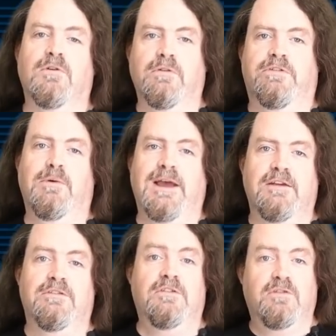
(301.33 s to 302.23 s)
also
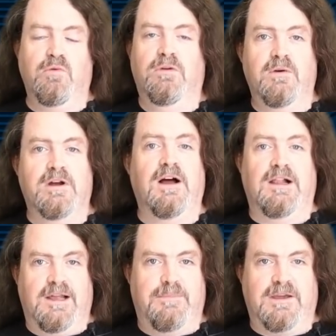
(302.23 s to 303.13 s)
has too
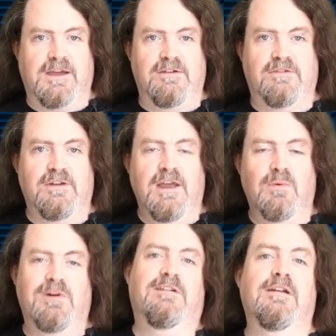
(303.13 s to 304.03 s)
locale uppercase,
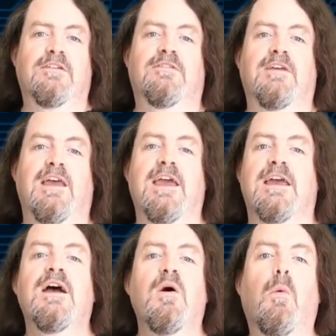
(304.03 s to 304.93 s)
which lets us say,
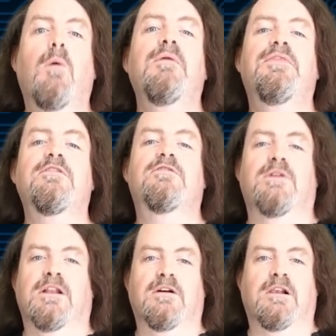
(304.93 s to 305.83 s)
hey, what would this
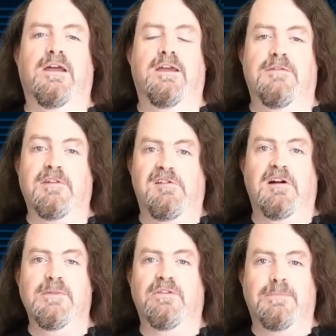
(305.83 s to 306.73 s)
string look like if a
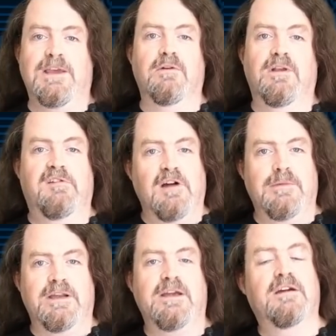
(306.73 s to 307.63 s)
German speaker in
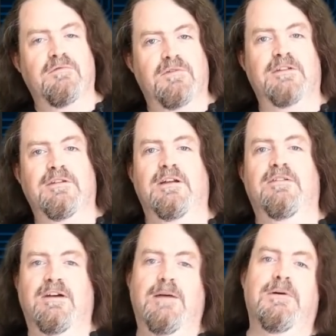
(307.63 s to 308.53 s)
Germany converted
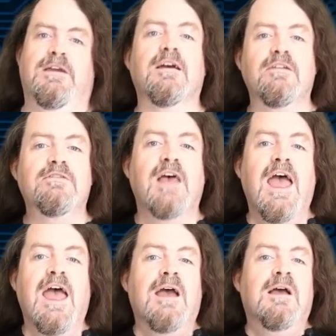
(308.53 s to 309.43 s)
it to uppercase?
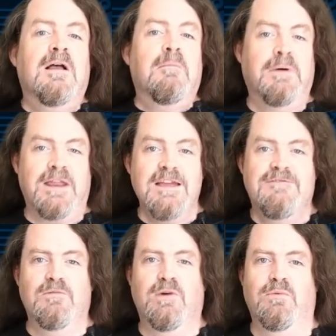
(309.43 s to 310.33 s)
But
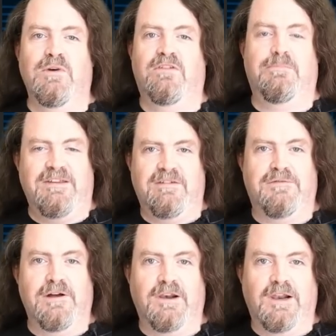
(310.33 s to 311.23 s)
even when we
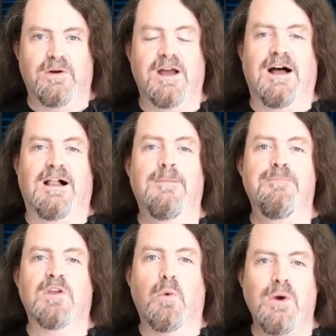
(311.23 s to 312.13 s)
specify the
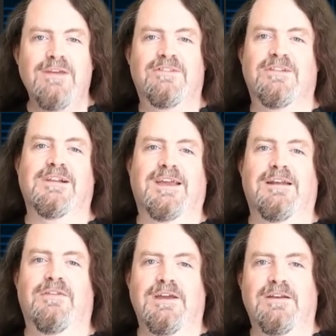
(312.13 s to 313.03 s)
locale, we still
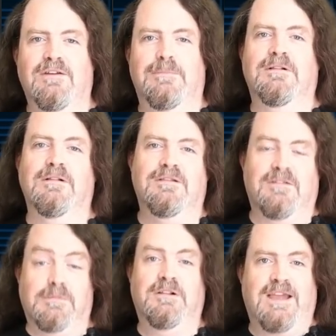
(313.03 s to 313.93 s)
get the
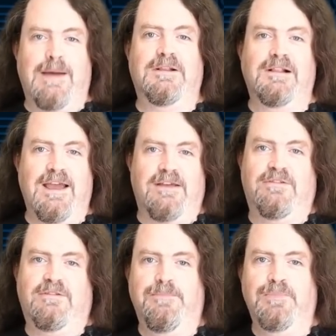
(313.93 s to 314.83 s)
double capital
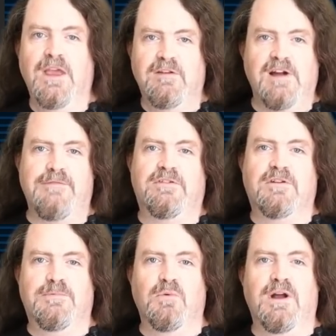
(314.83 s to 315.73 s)
S.
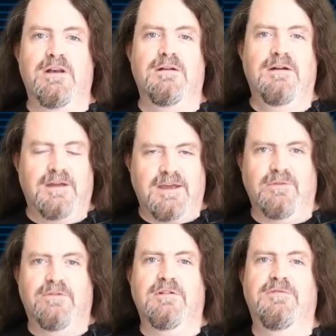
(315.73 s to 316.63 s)
JavaScript 1,
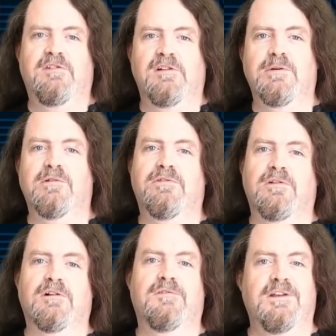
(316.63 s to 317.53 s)
Council for German
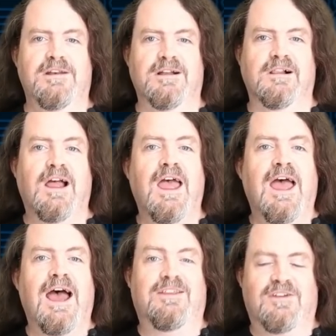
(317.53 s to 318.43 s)
Orthography 0.
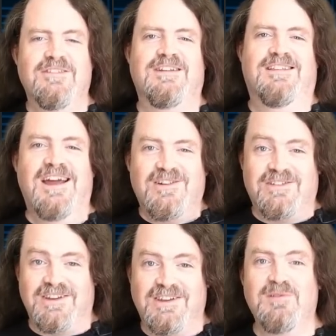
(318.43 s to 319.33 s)
It turns out there
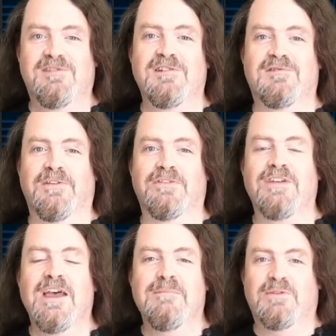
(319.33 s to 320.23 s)
is a huge
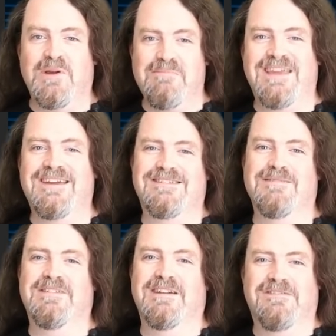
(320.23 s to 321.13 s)
difference between making
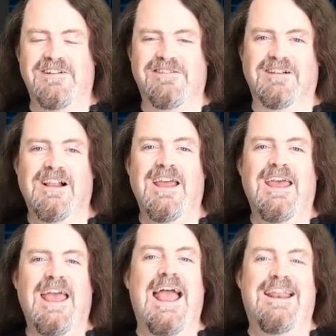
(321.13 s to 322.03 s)
something official
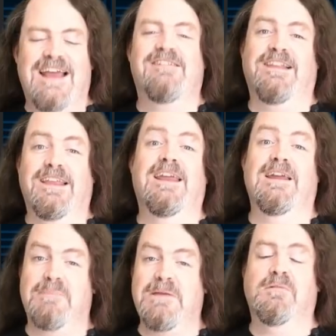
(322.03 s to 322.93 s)
and actually
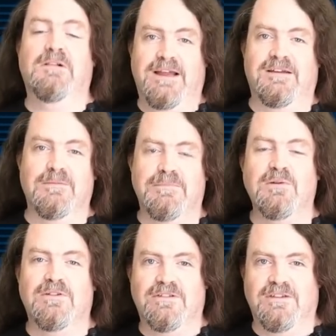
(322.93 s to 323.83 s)
getting people and
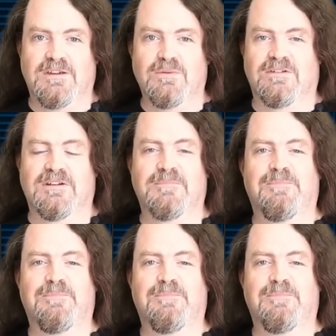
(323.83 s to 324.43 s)
computers to use it.